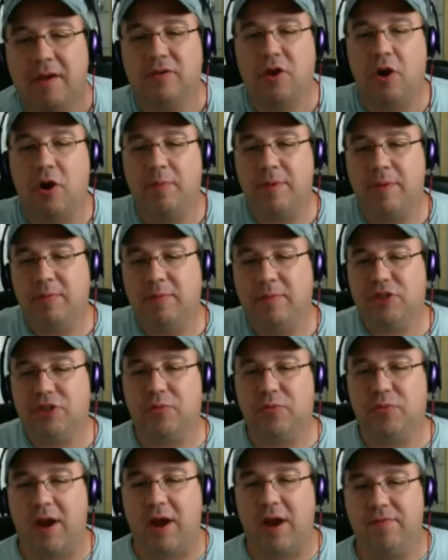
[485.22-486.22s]
Colby, was your
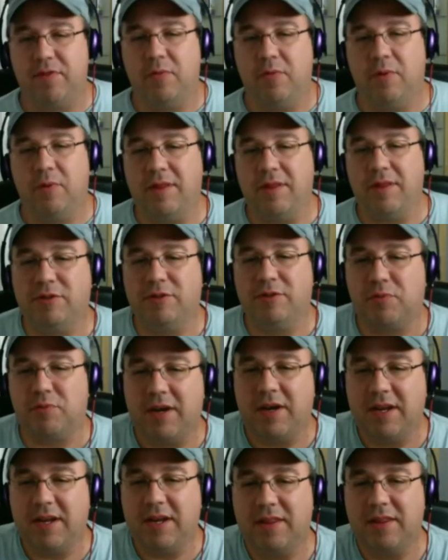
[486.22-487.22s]
wife the one that was
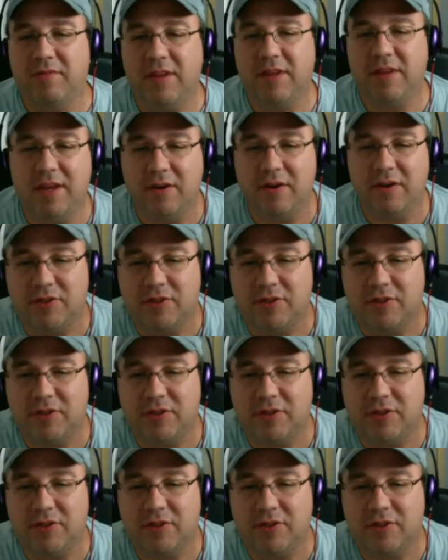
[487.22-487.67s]
running in the video